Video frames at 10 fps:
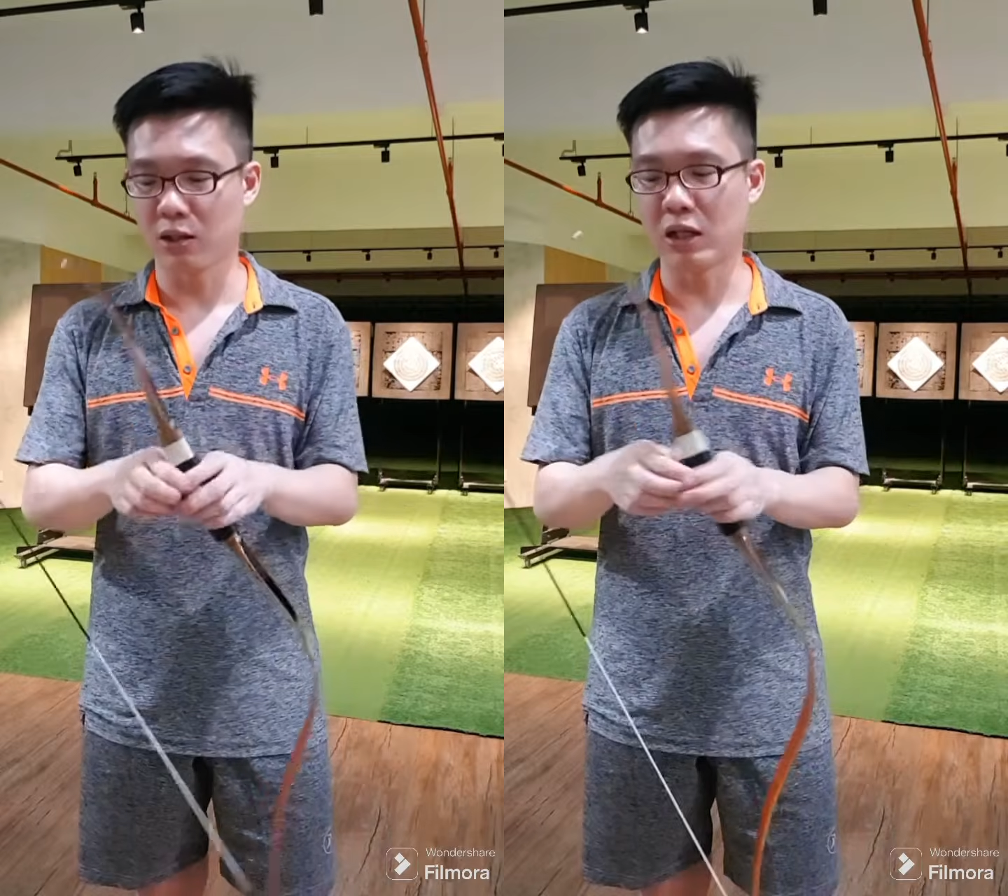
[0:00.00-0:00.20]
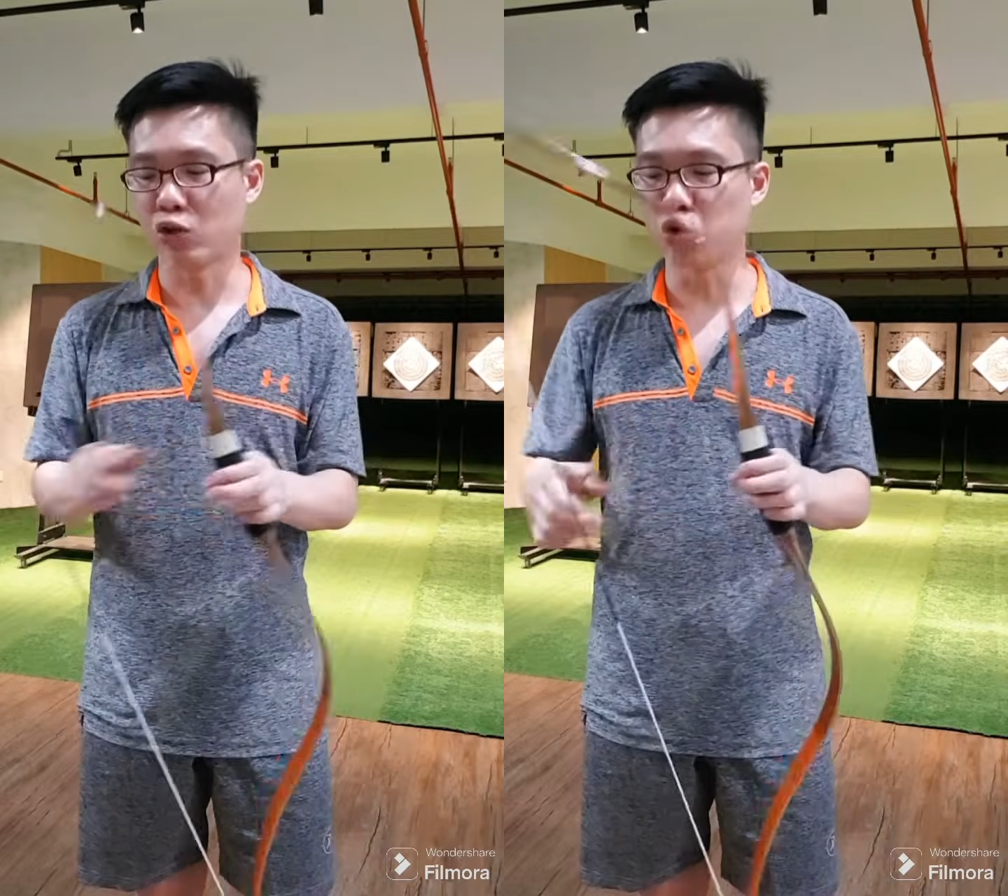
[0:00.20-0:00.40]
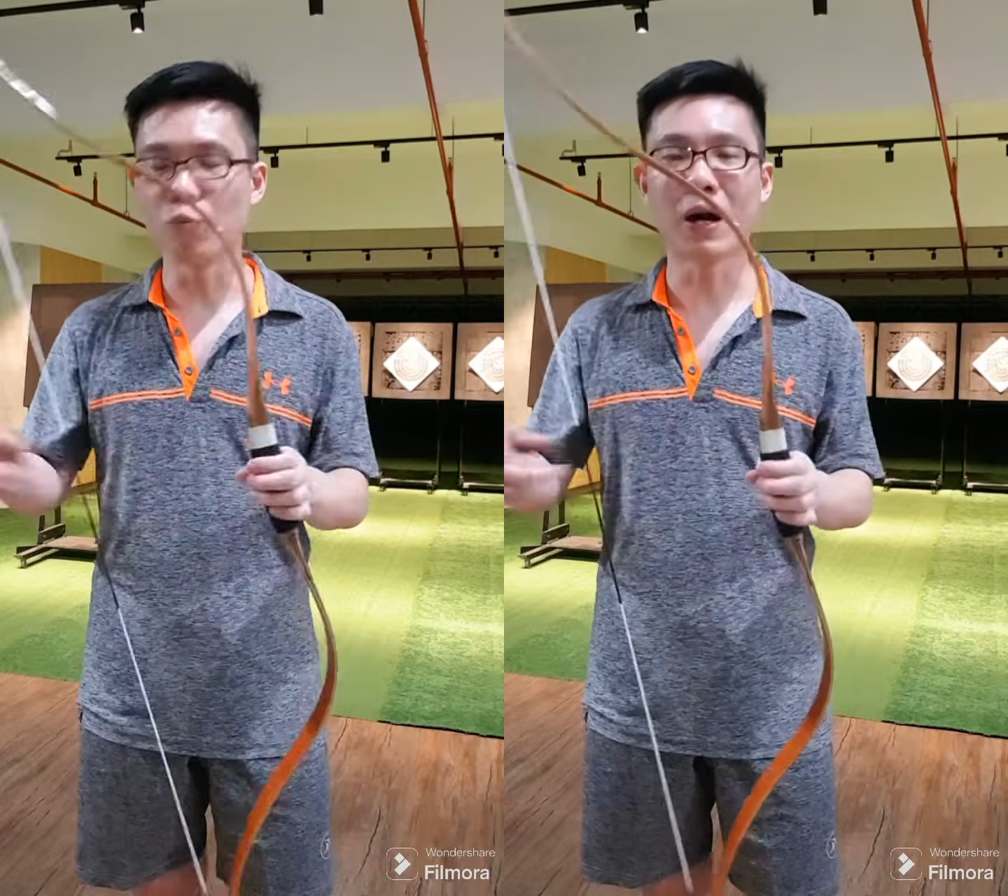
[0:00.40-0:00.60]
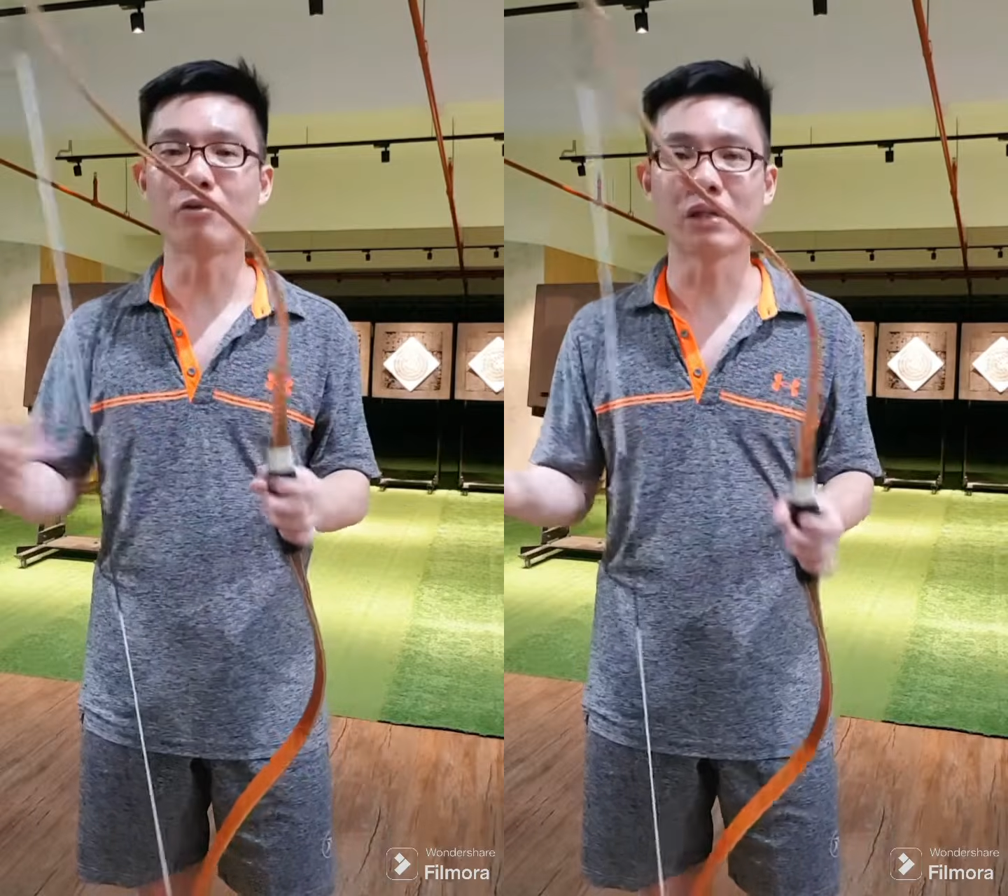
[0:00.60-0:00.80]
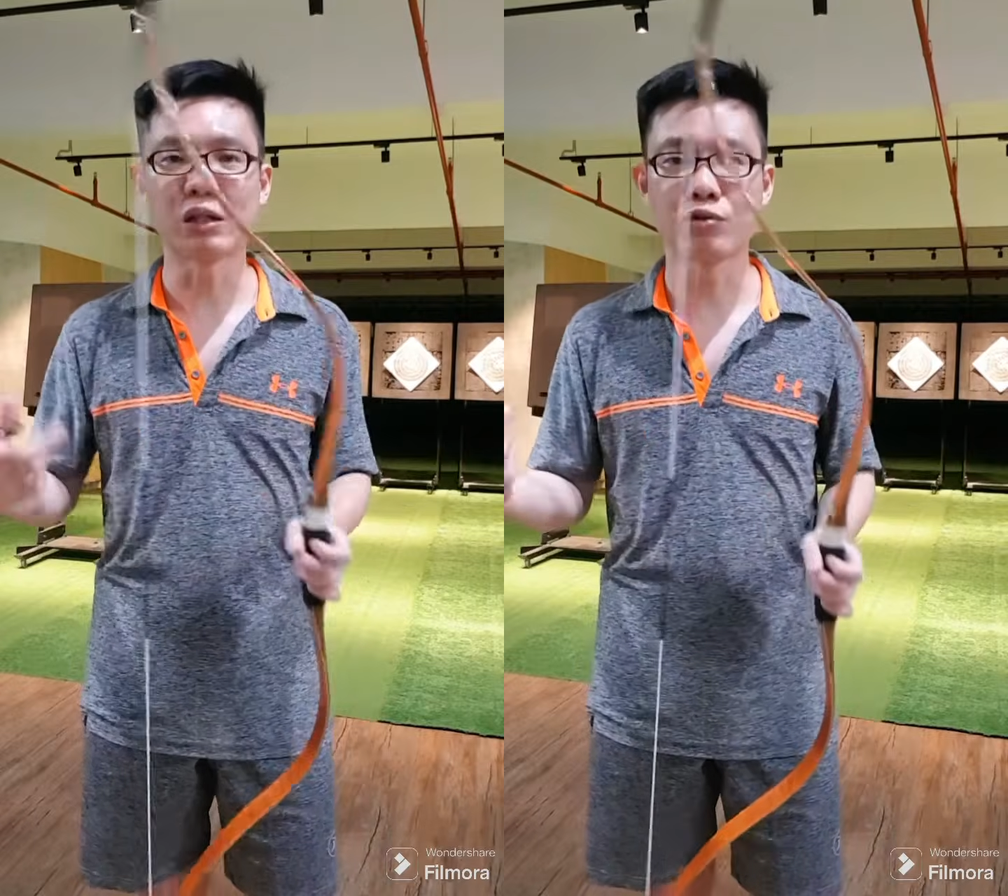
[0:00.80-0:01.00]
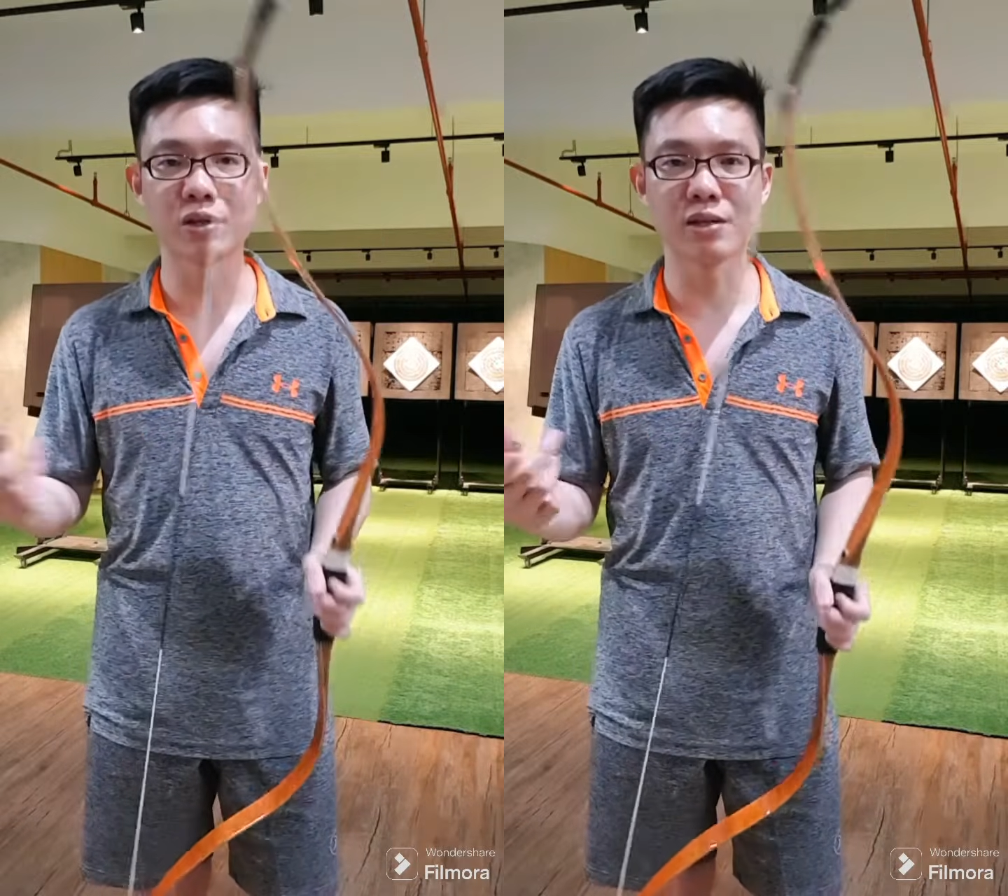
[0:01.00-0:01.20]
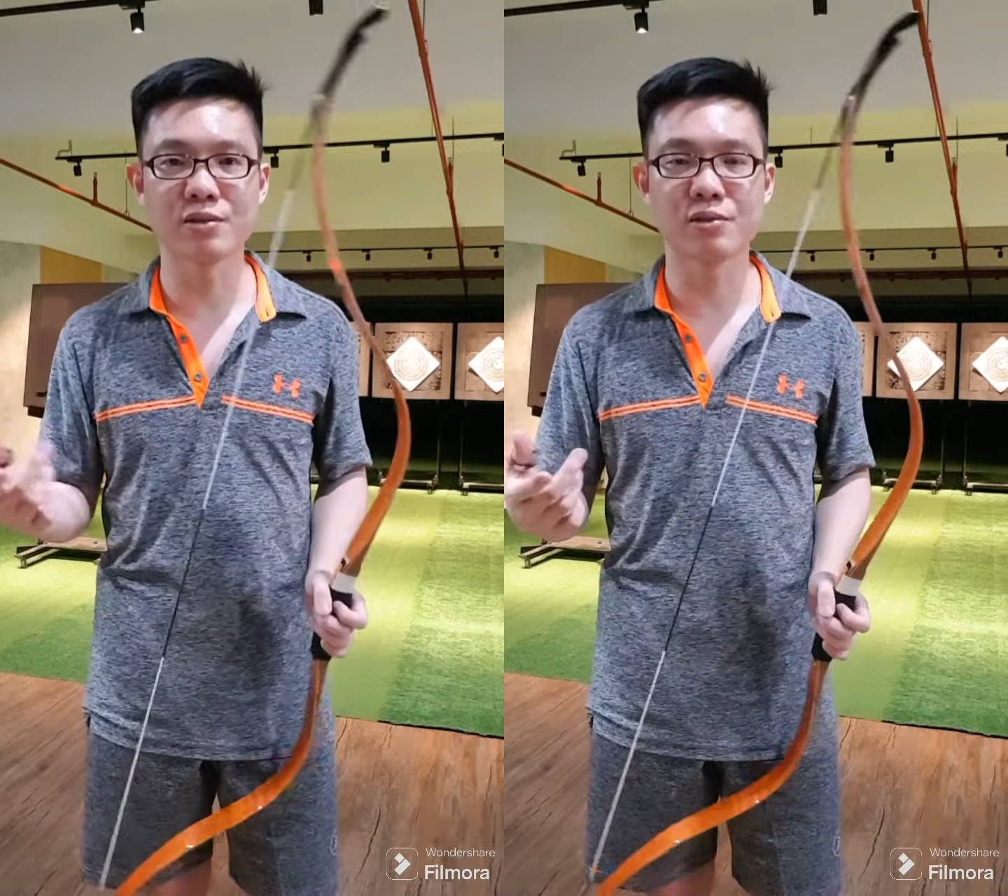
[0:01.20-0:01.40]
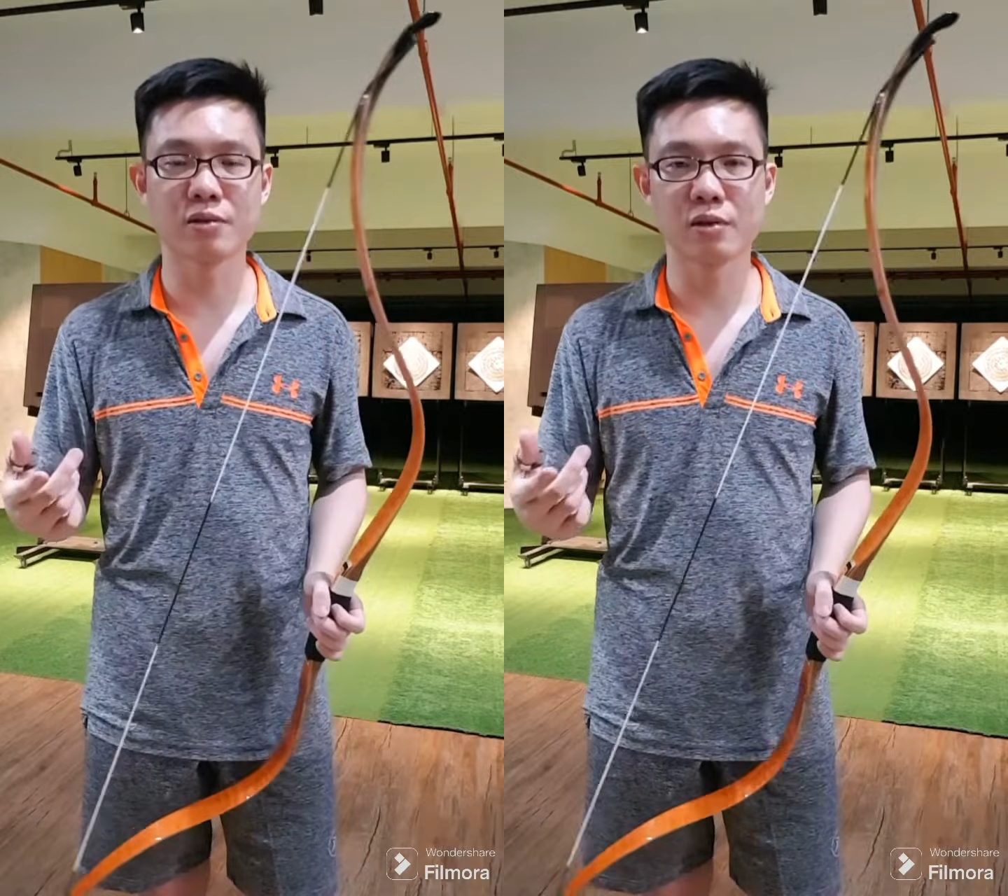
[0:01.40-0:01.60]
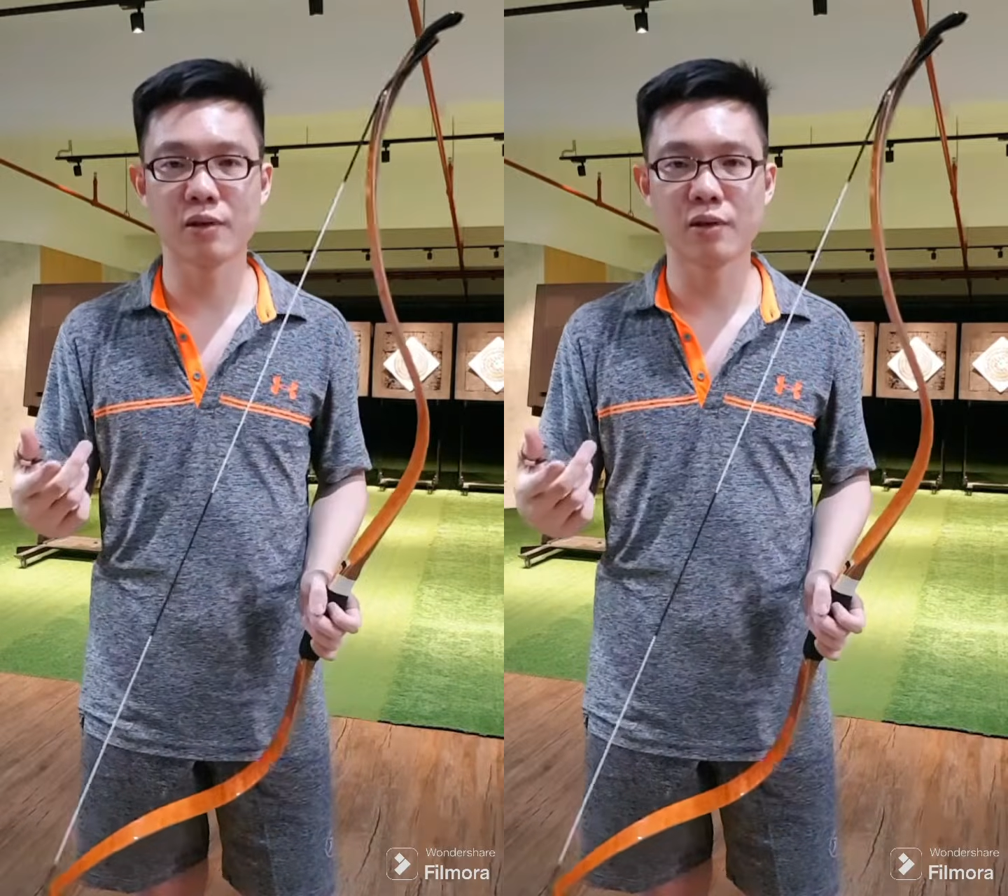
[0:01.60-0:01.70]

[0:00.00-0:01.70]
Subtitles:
a 2 pound increase